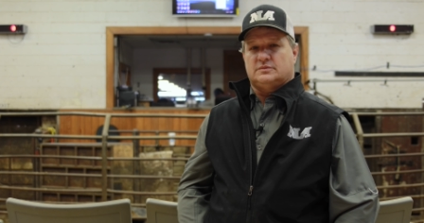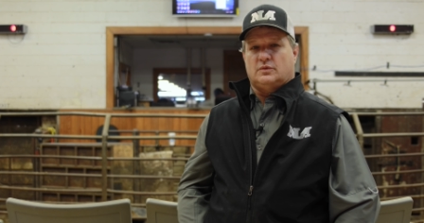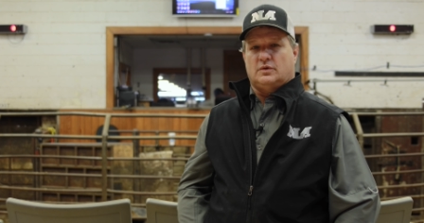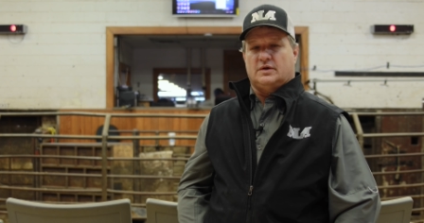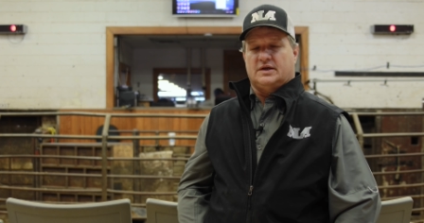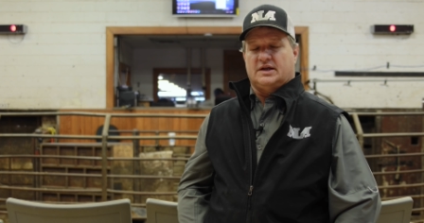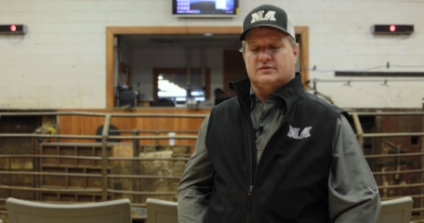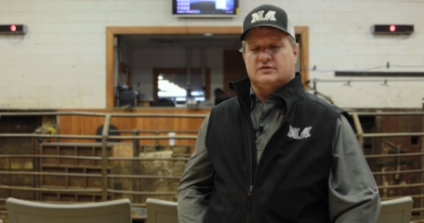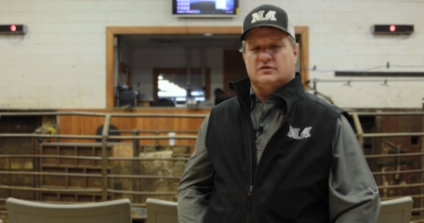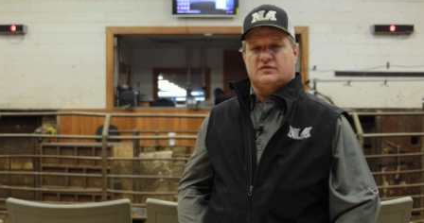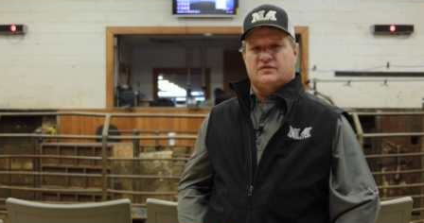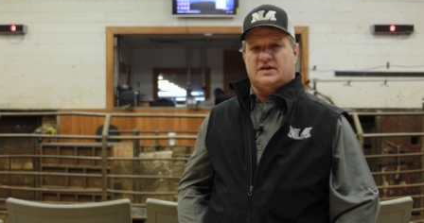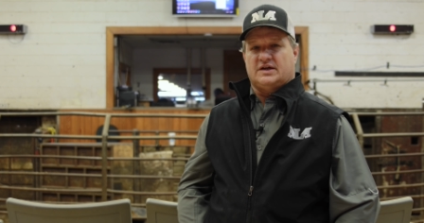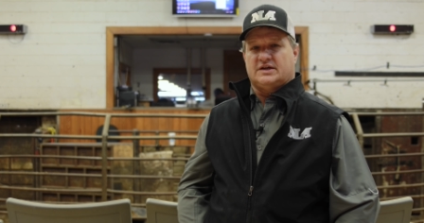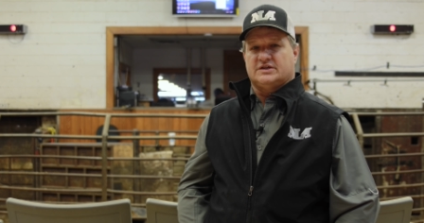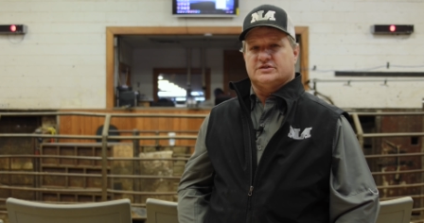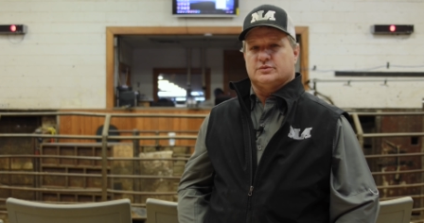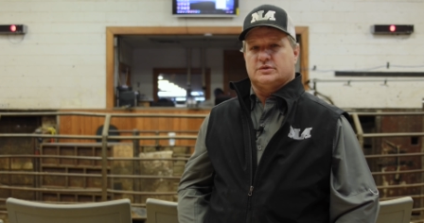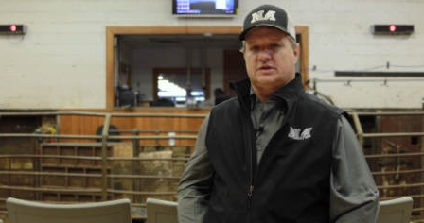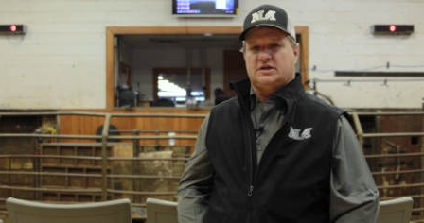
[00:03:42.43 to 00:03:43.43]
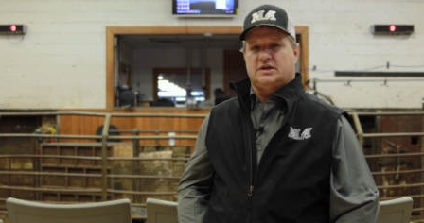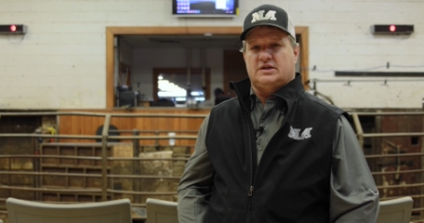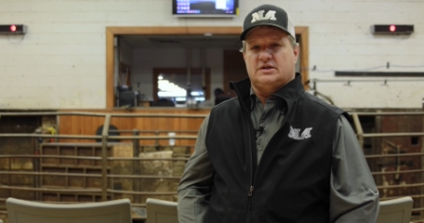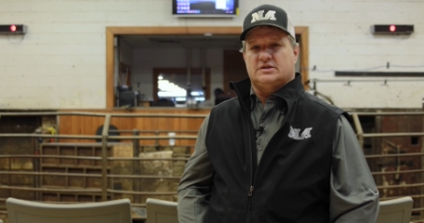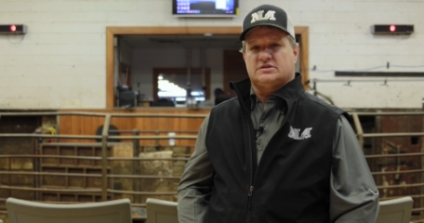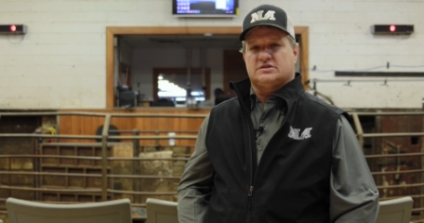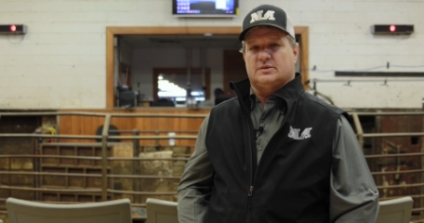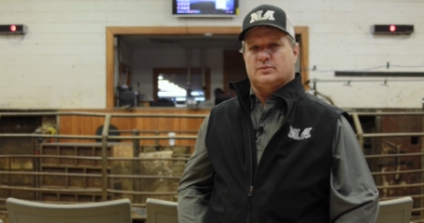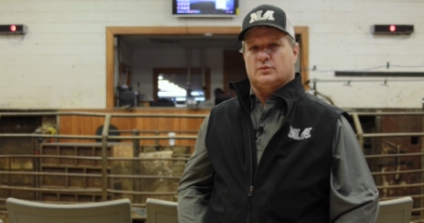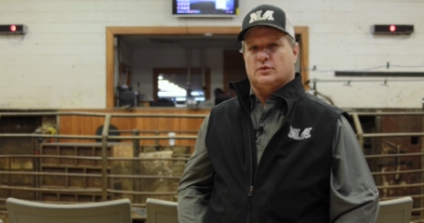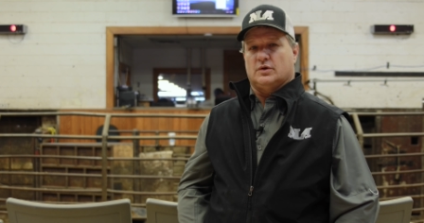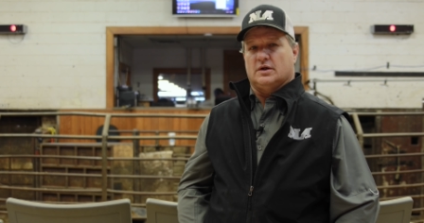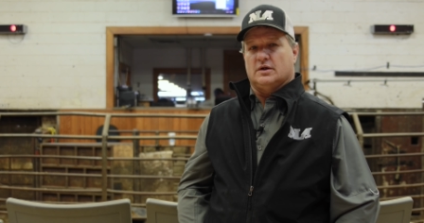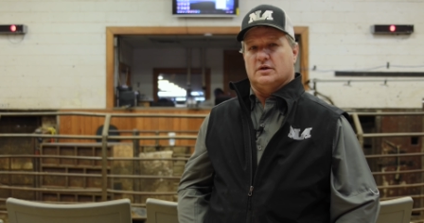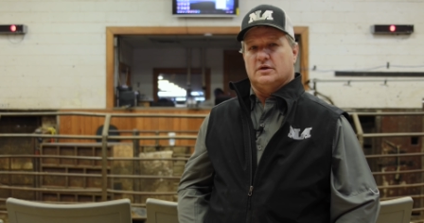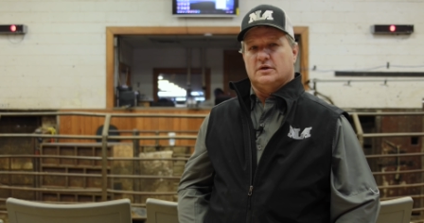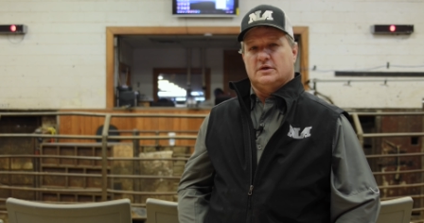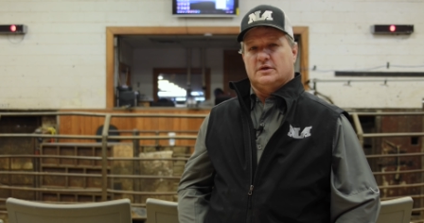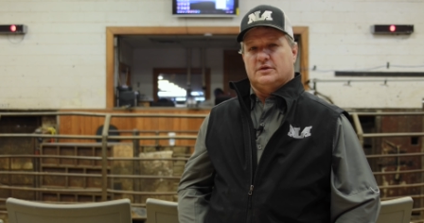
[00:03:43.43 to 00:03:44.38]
whatever files we're getting somewhere,